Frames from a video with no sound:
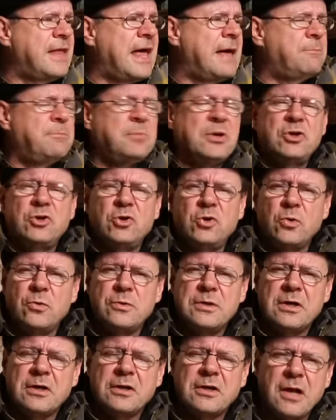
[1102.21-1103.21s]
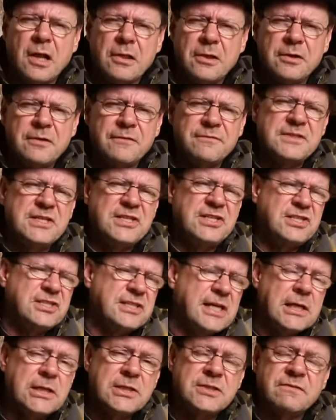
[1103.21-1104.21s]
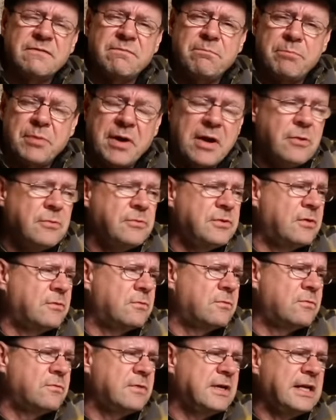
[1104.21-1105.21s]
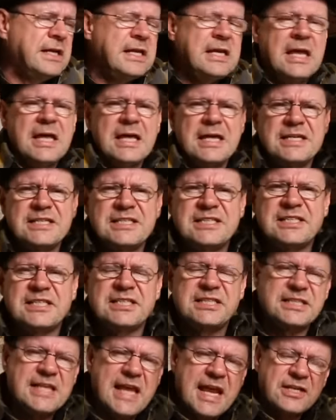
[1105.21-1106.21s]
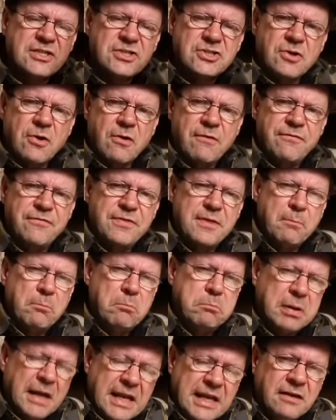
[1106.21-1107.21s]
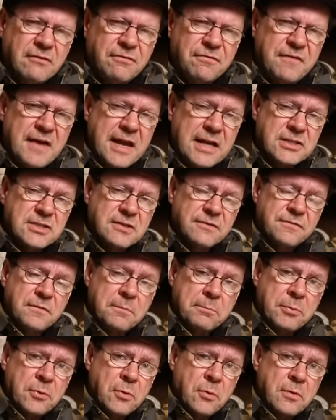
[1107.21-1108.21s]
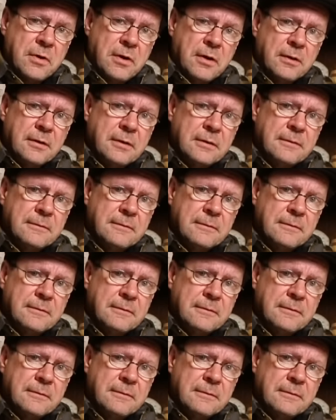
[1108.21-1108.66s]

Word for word: that peculiar colour of distinctive brown that really sets off the bling factor for Brora.